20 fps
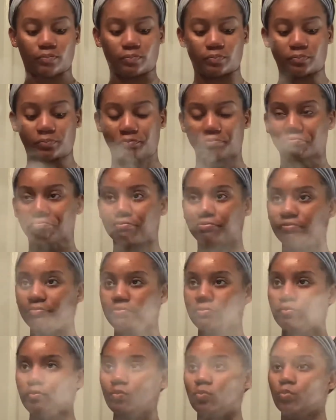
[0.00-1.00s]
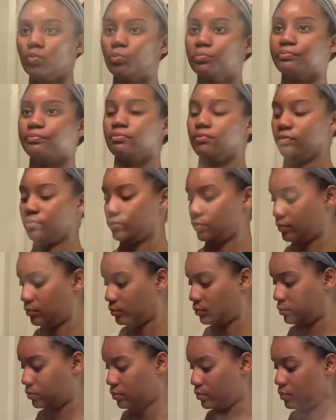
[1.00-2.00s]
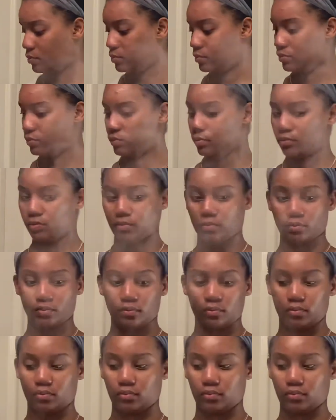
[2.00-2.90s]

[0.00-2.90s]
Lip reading: So after I went ahead and did a last little